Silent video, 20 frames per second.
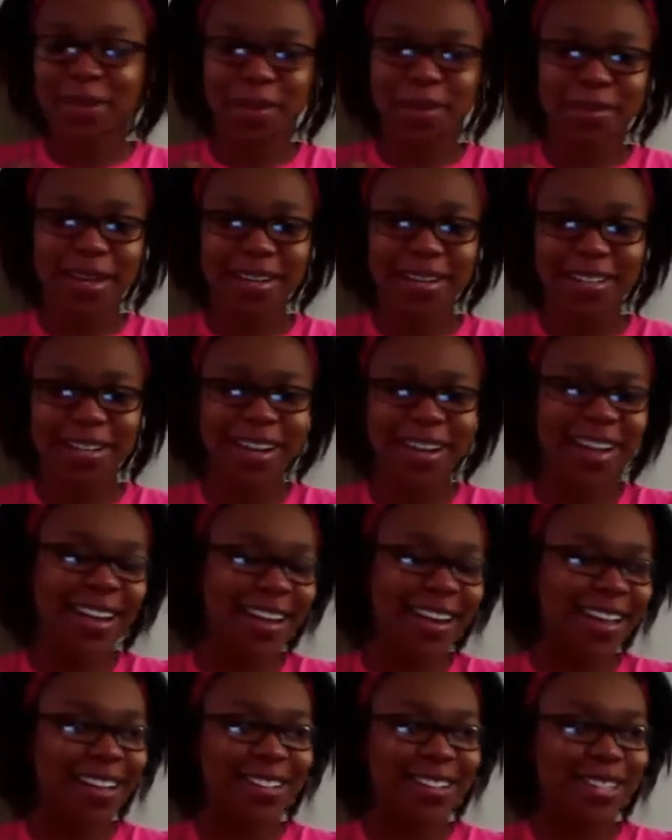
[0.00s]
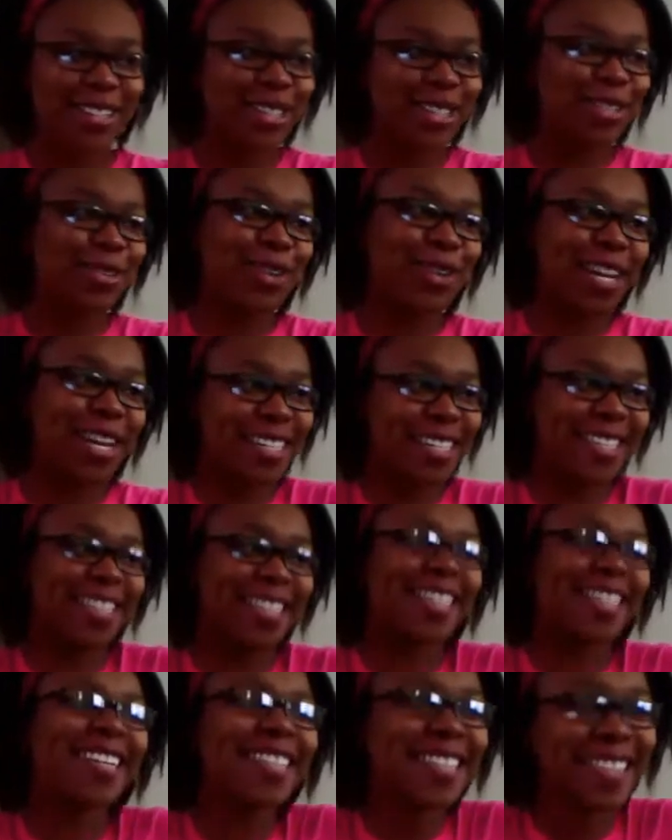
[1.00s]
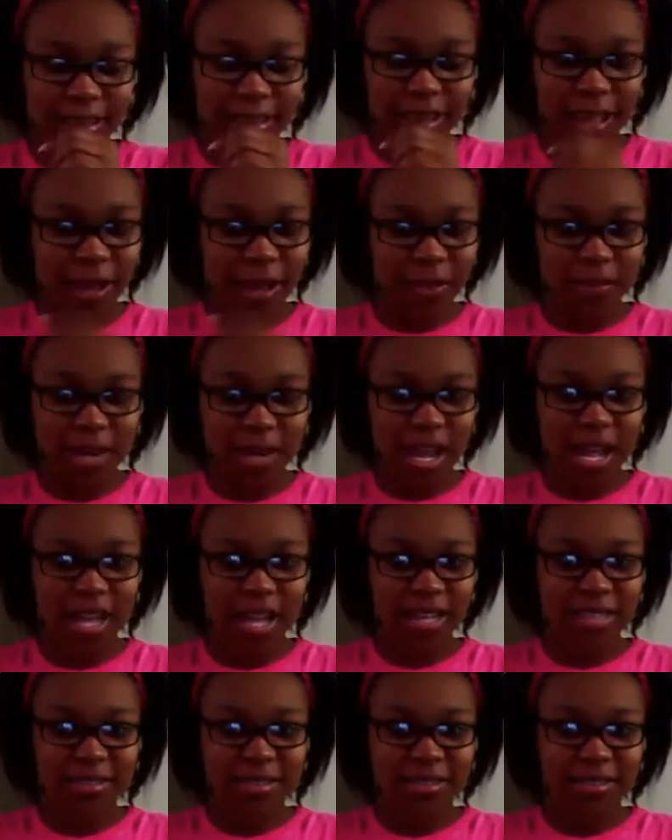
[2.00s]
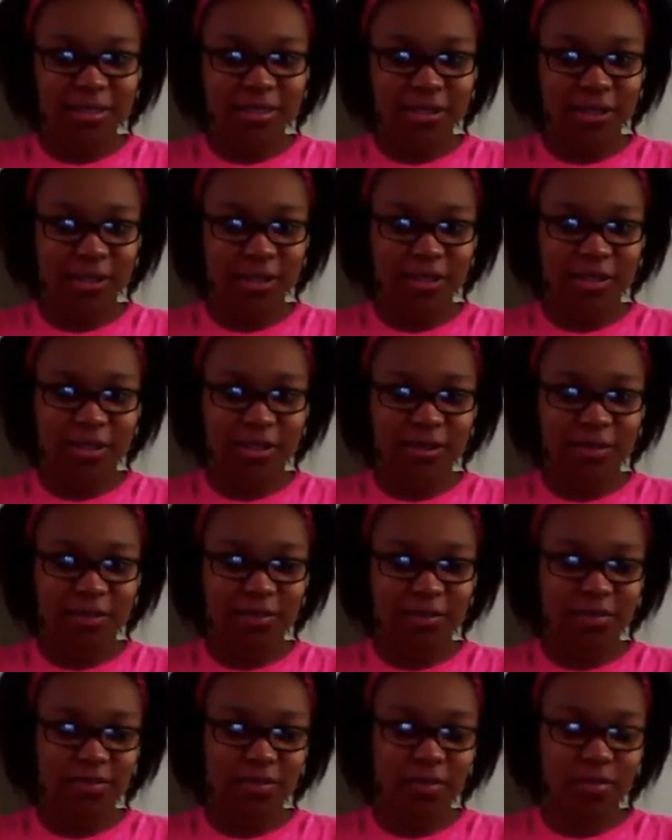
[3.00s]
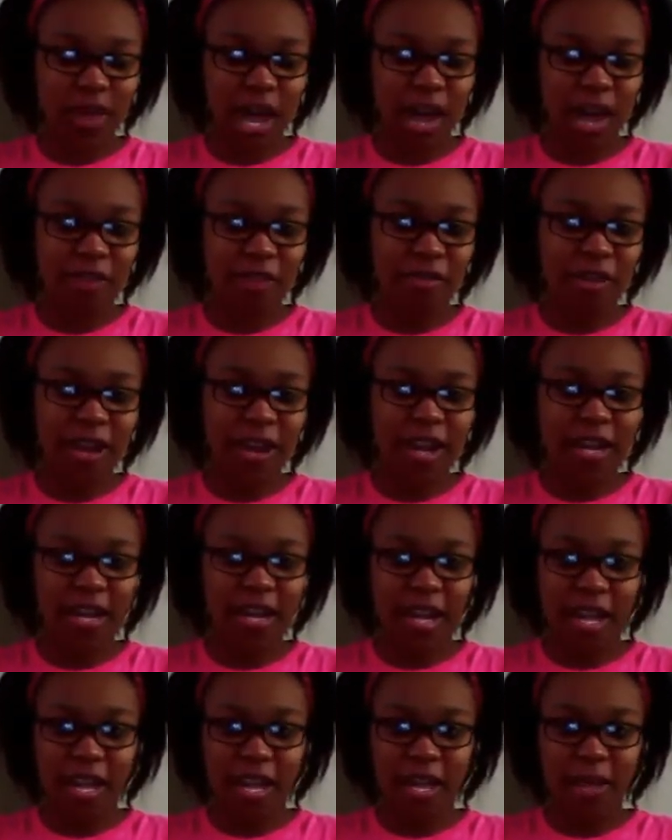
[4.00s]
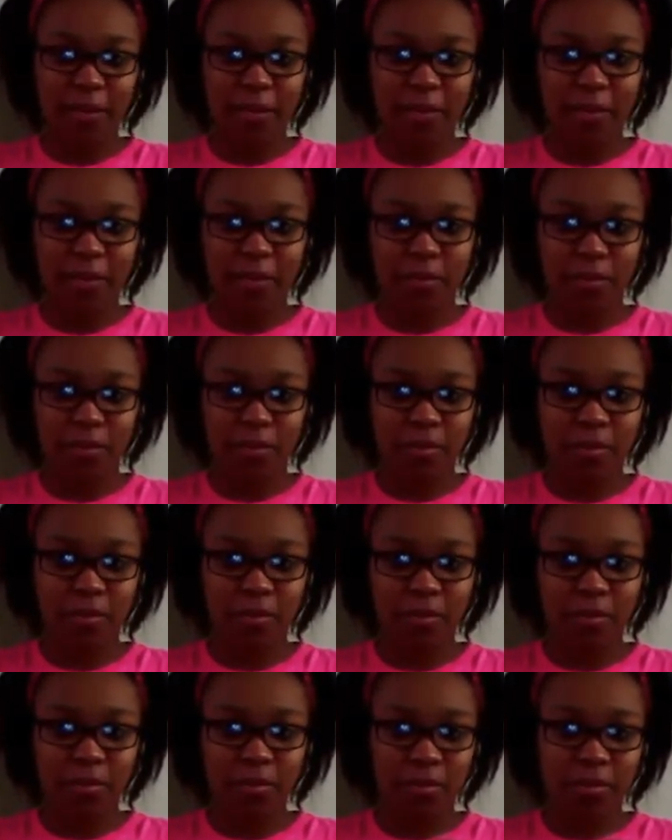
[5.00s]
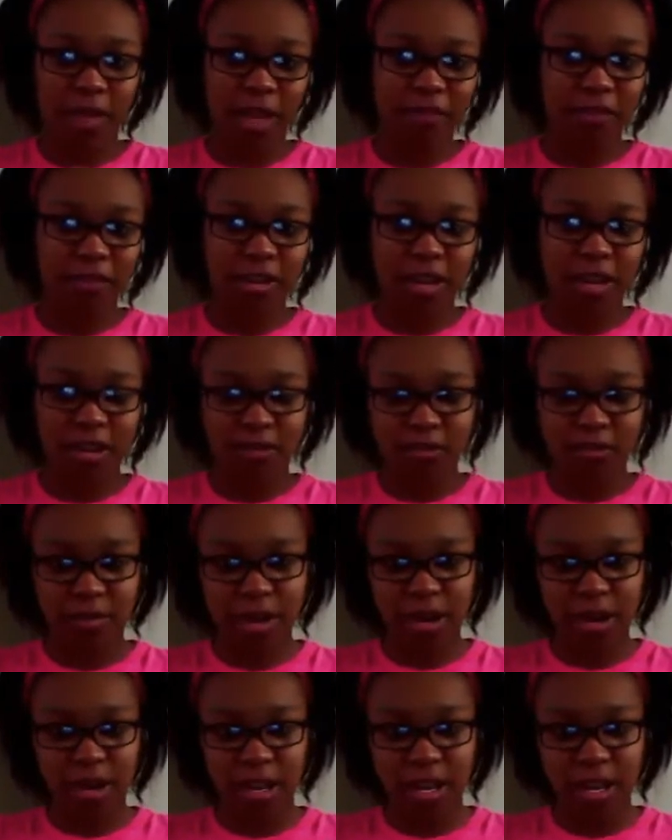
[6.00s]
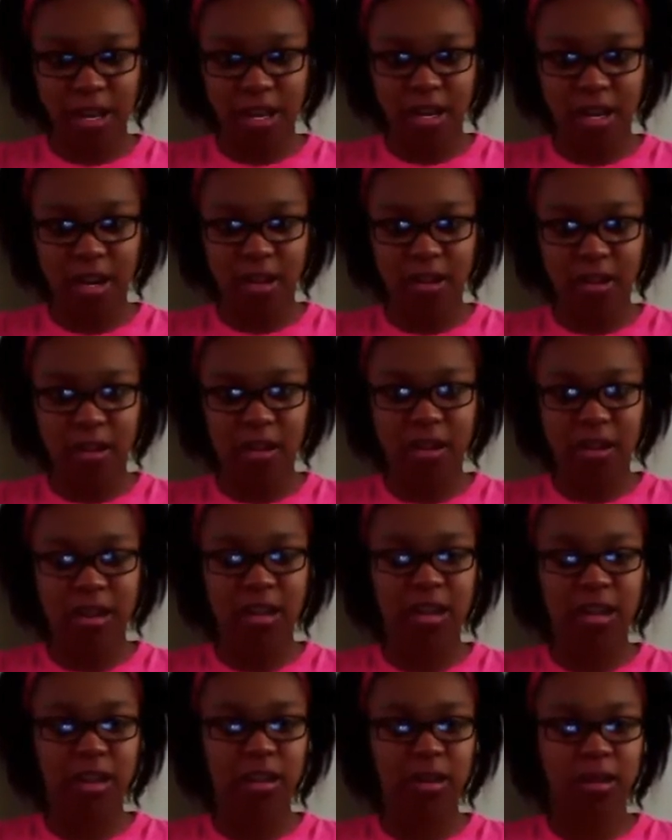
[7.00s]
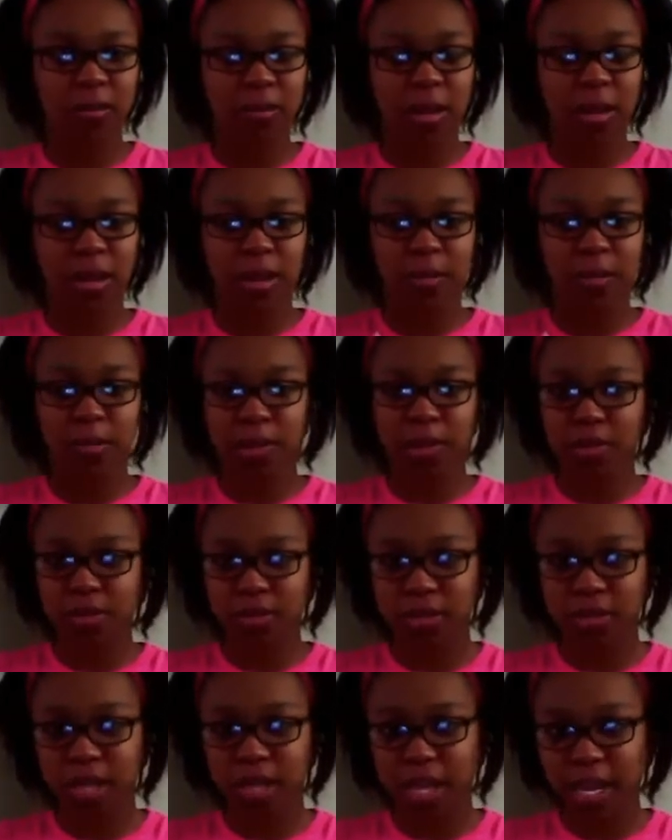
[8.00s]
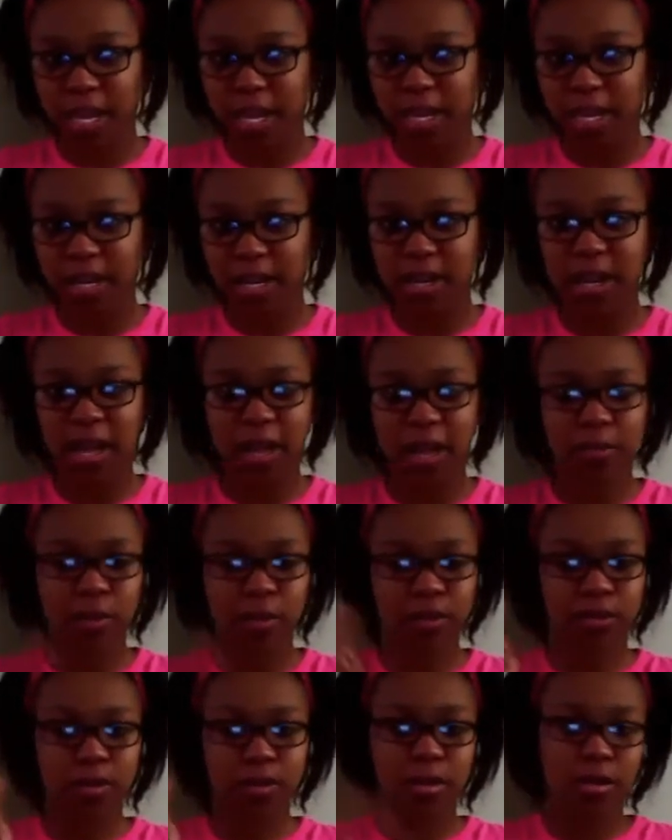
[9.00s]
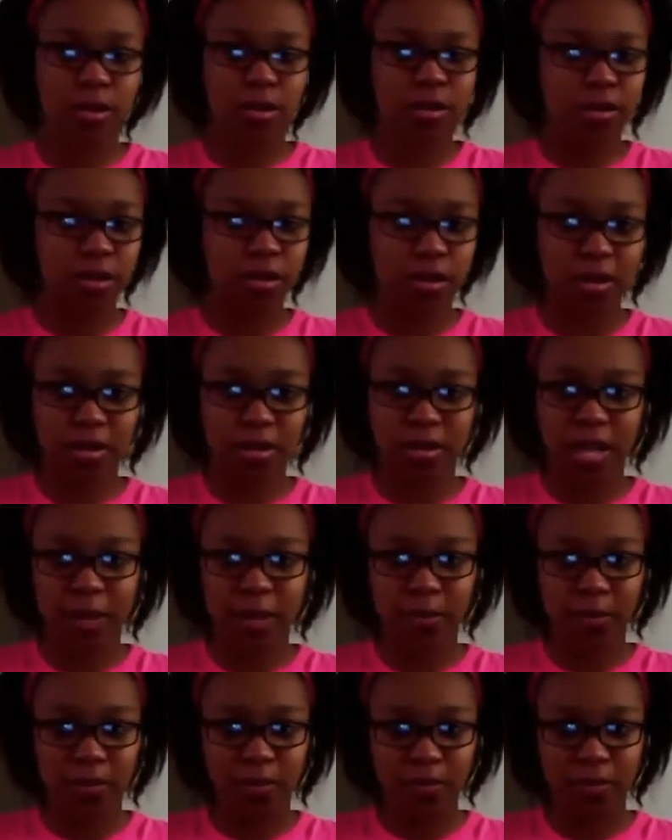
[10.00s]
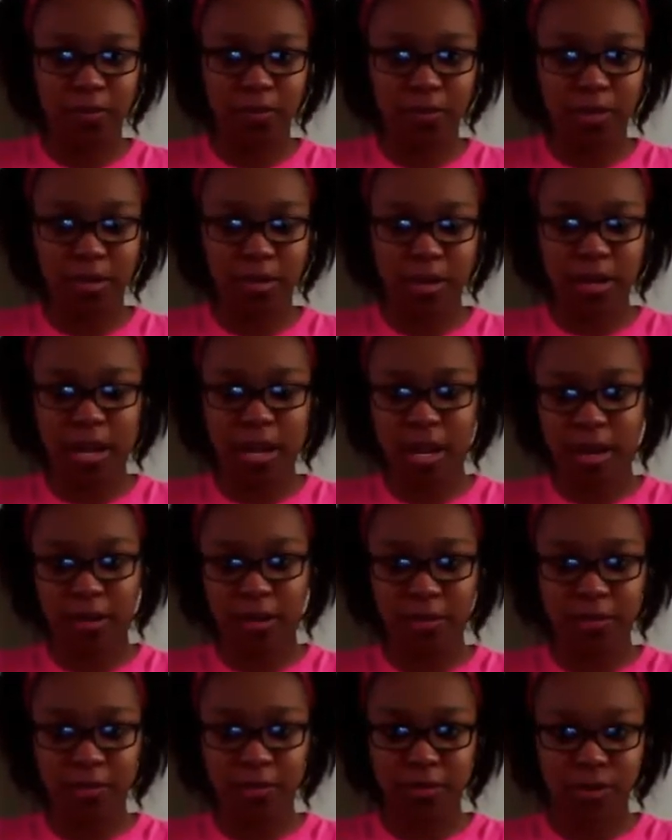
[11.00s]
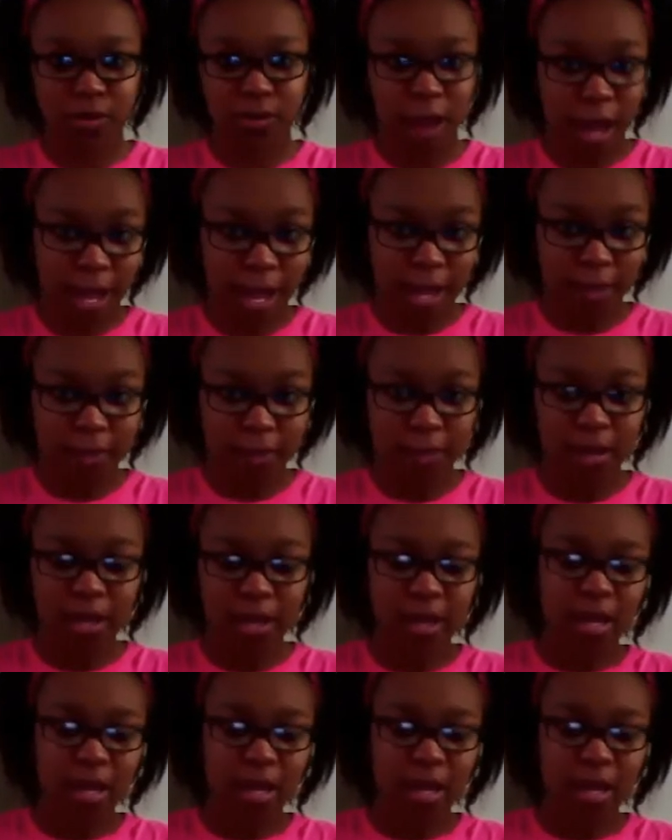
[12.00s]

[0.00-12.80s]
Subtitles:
I'm not sure how to answer this question. I'm not just African. I'm Blackfoot Native American on my mother's side. I'm also another type of native tribe.